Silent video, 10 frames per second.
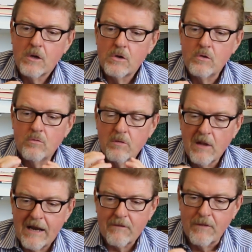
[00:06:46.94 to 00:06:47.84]
you
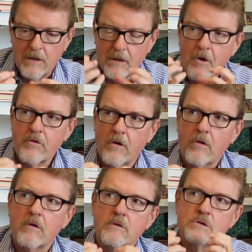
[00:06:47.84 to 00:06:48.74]
let the
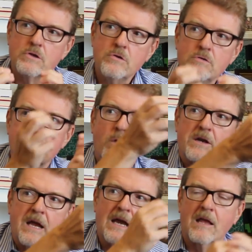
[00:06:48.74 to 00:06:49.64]
learner choose
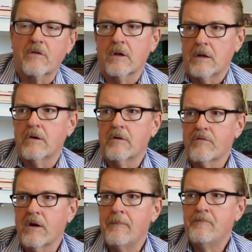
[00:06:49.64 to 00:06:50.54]
what data it's going to learn
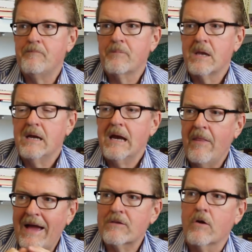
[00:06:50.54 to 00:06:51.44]
from.
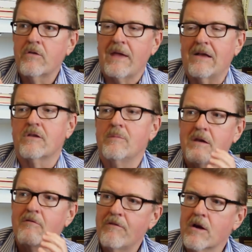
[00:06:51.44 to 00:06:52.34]
And that turns out to
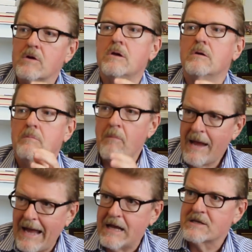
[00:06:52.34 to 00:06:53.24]
be a very good
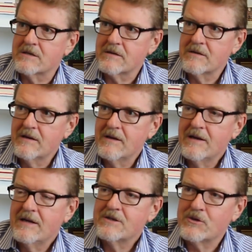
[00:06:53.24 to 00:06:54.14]
match
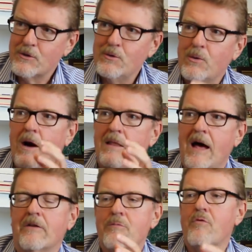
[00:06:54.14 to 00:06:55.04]
to a
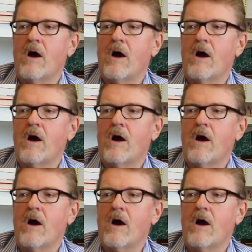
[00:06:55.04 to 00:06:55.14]
lot of